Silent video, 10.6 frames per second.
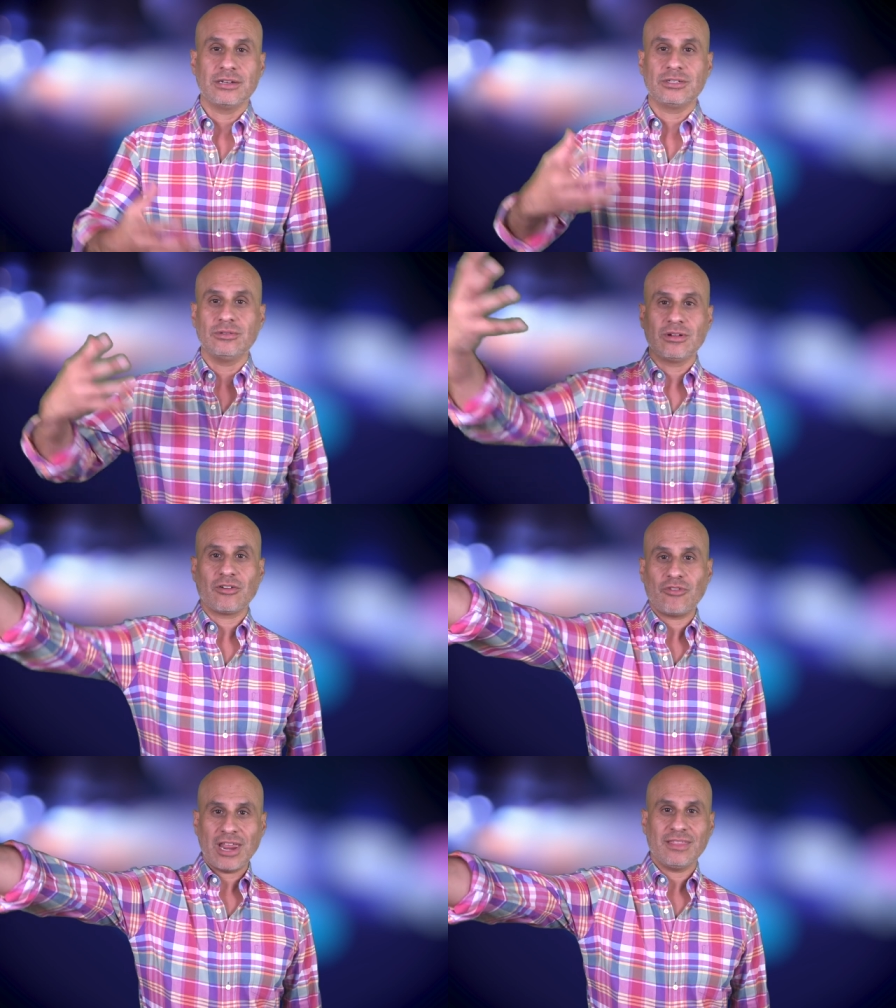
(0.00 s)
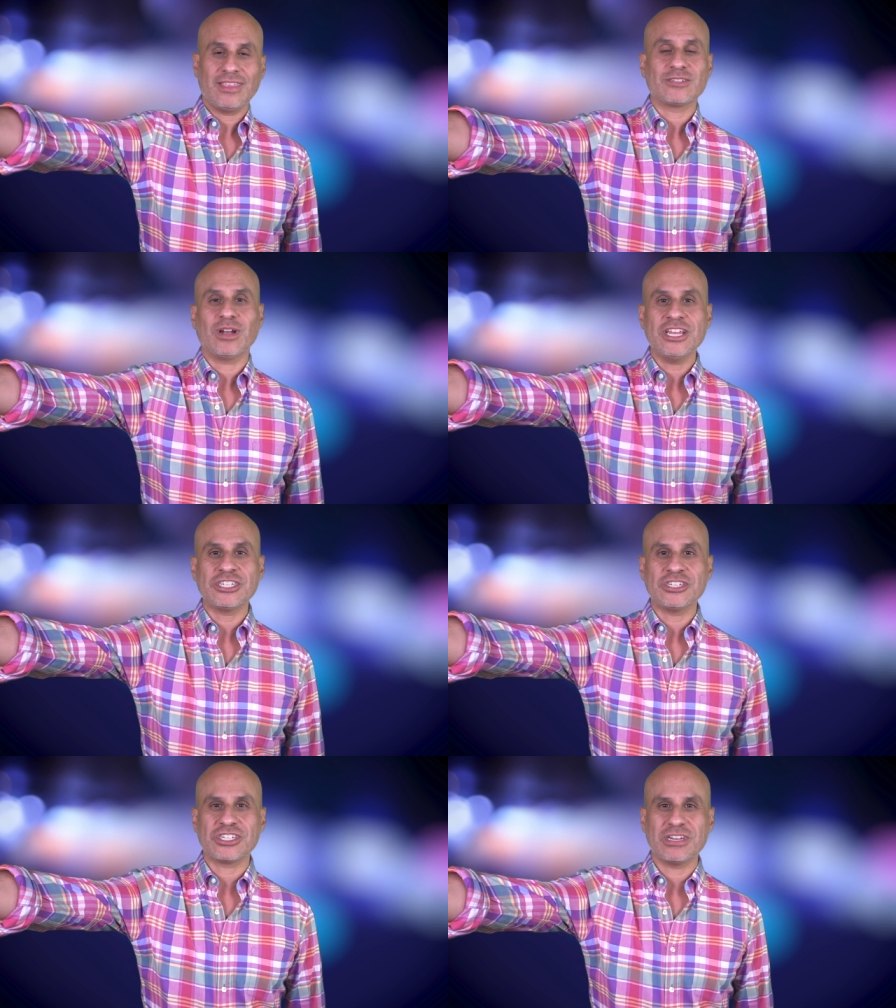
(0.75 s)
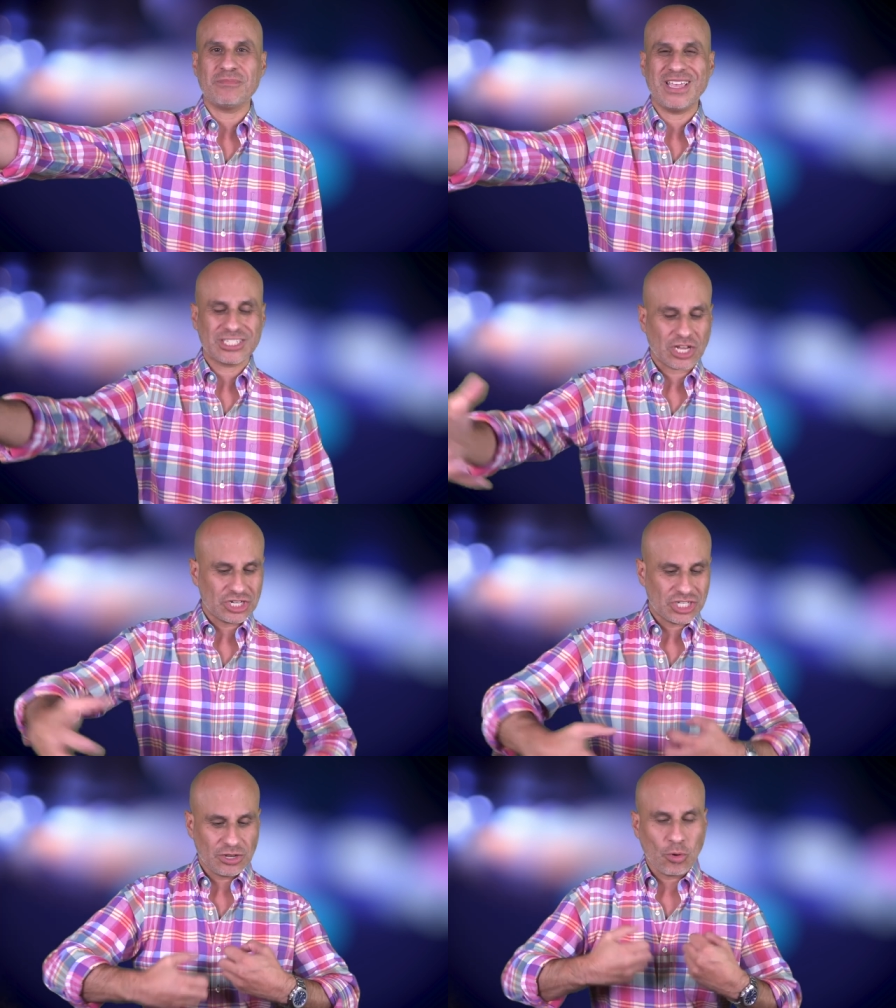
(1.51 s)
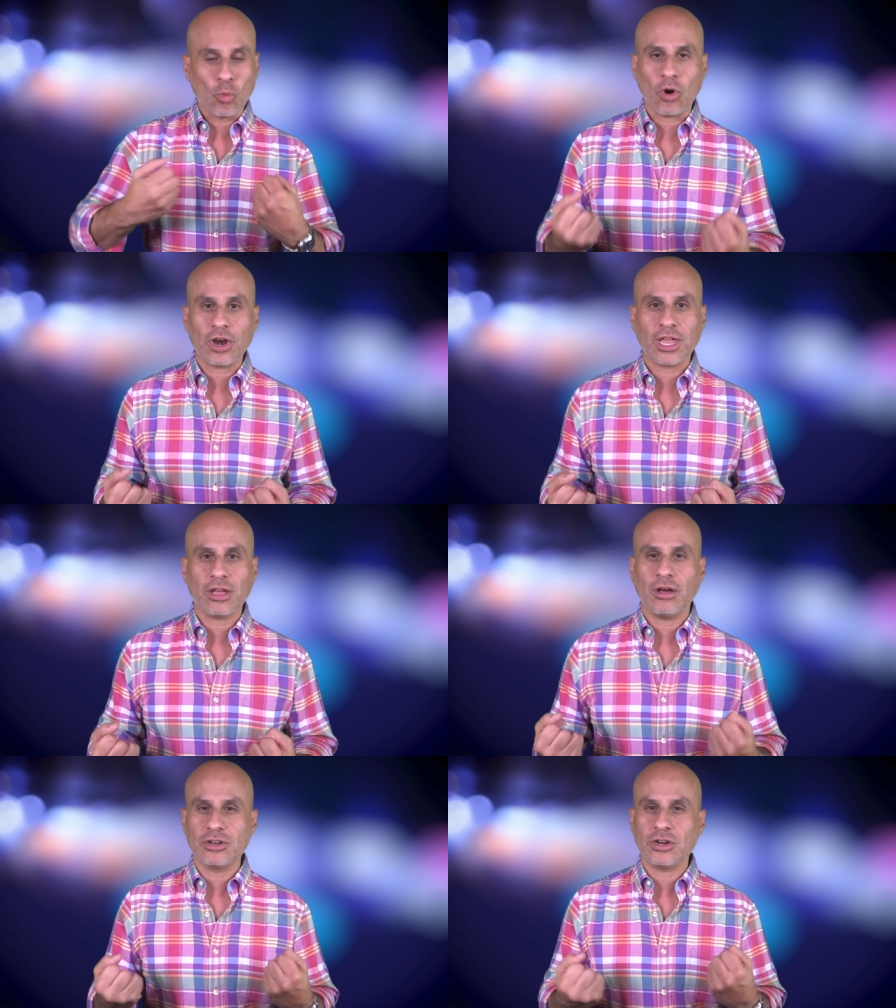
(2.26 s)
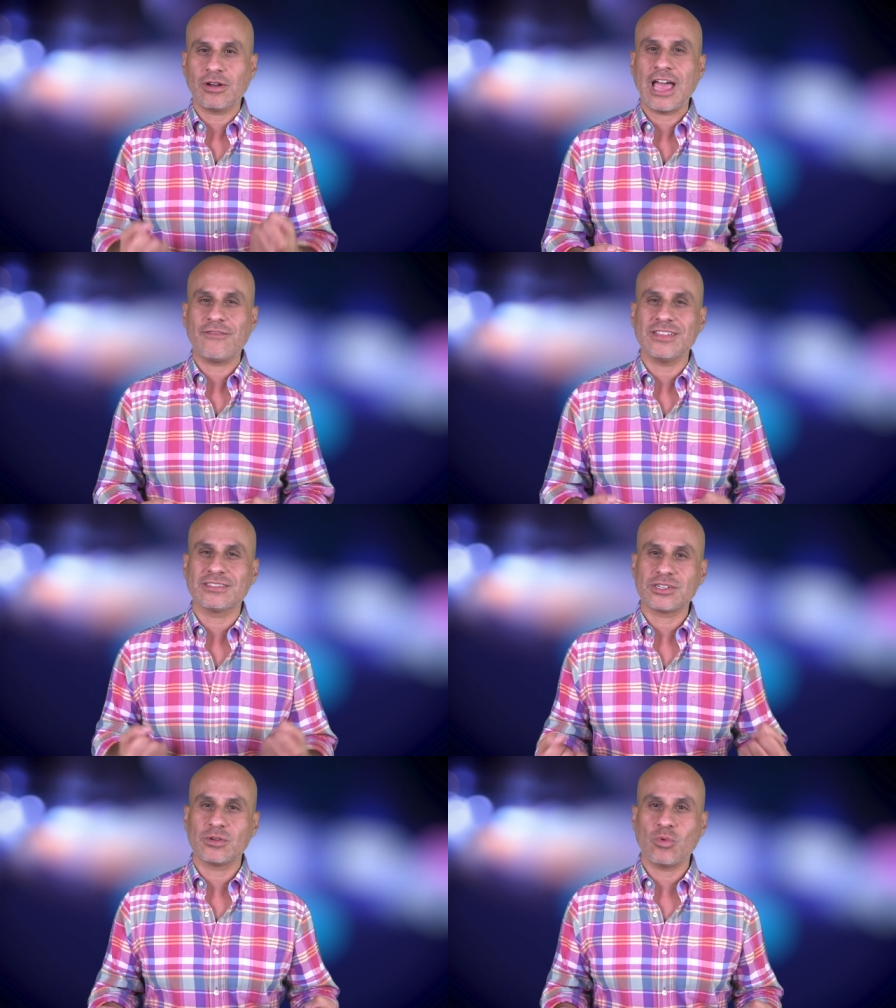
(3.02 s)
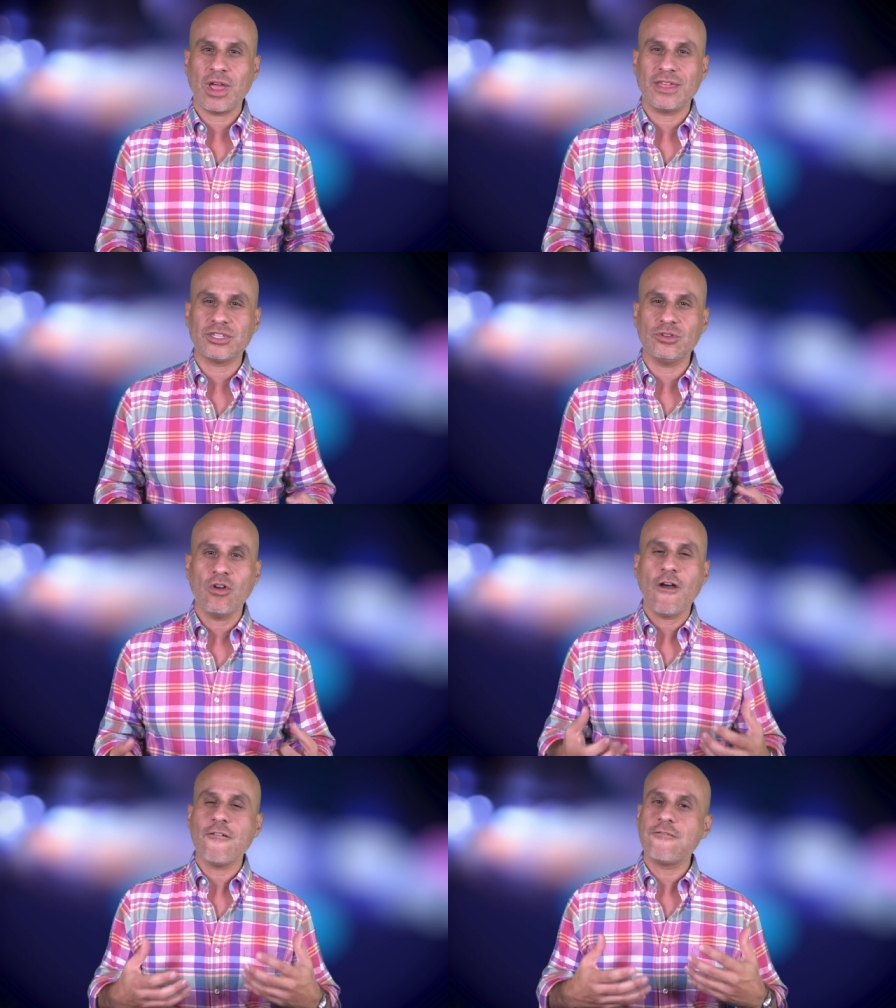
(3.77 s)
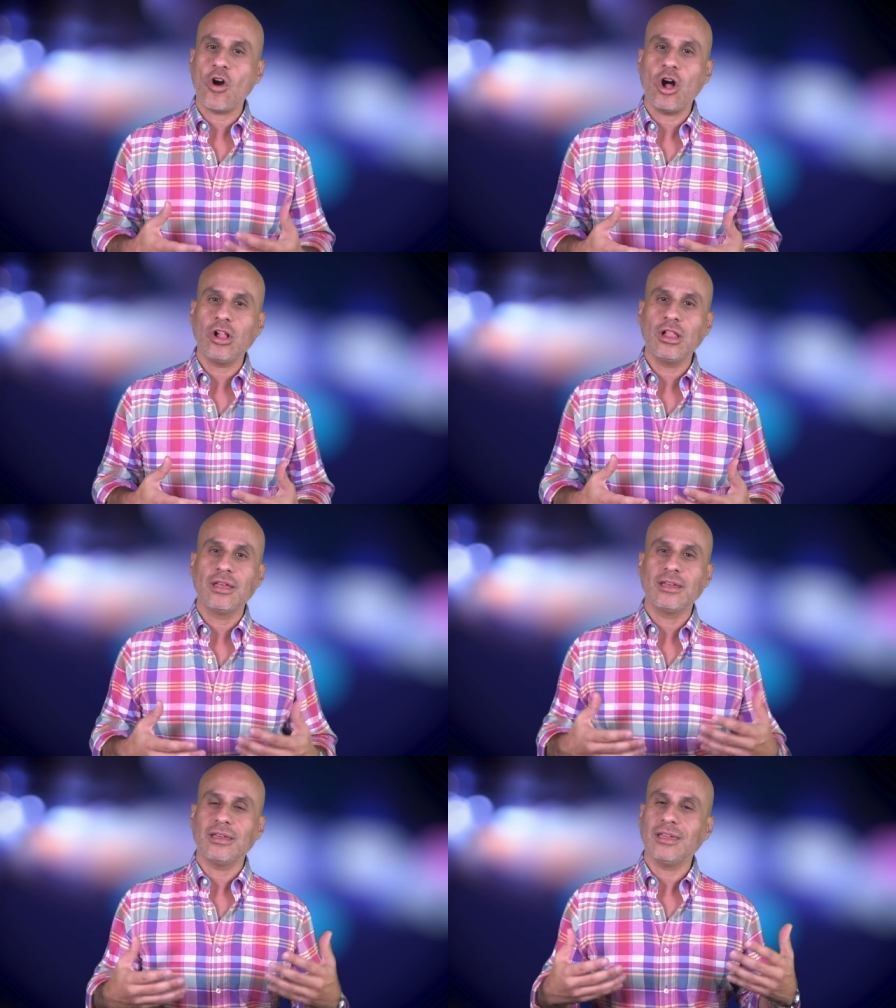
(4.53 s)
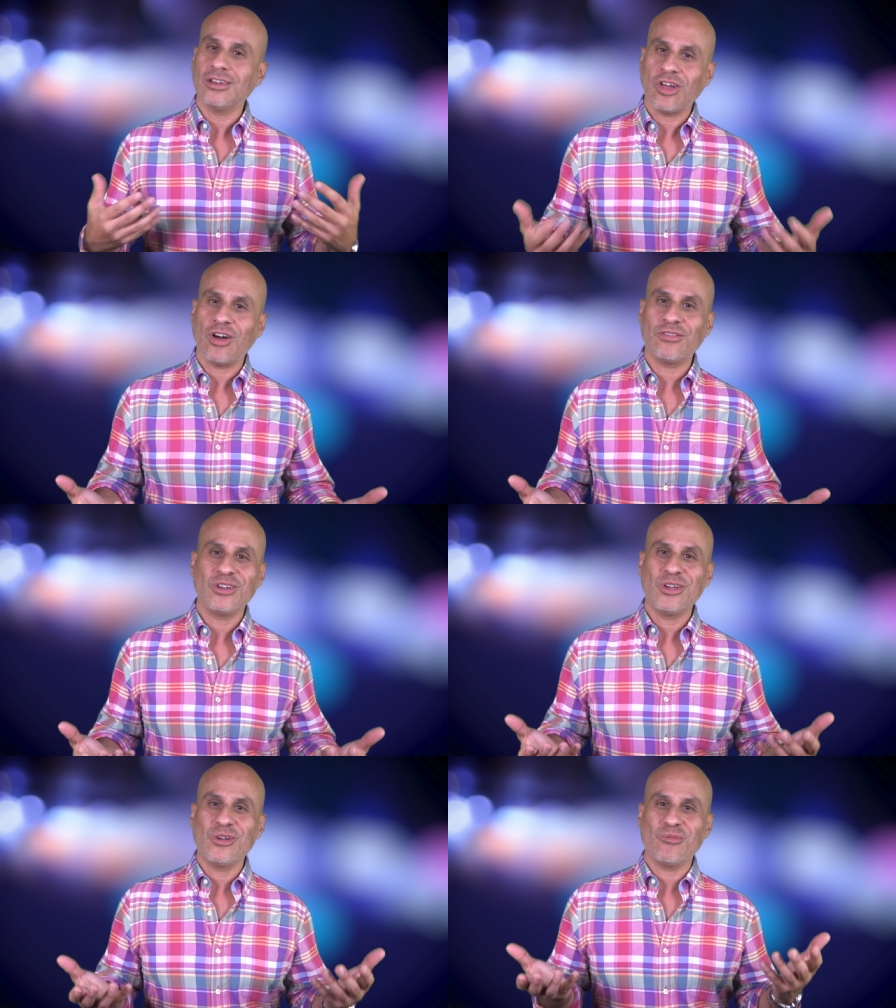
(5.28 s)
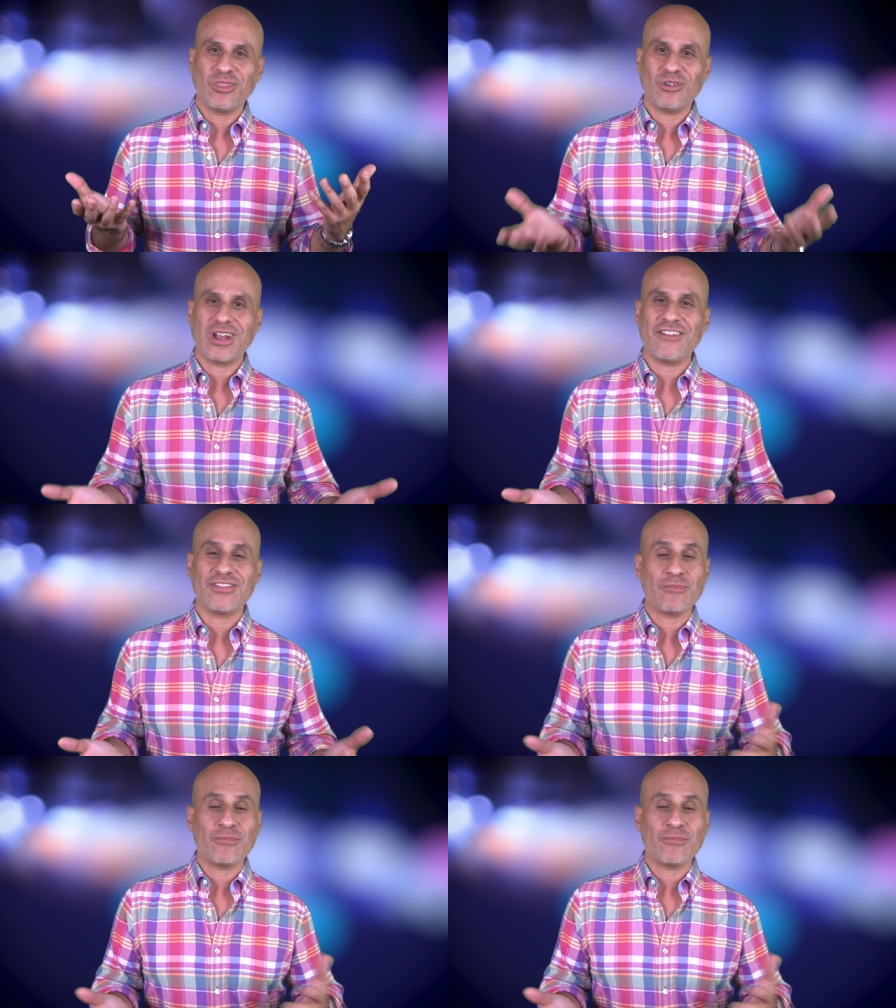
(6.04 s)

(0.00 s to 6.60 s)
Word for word: to creating this relationship is continuing working on your life in such a way that you fall in love with your life.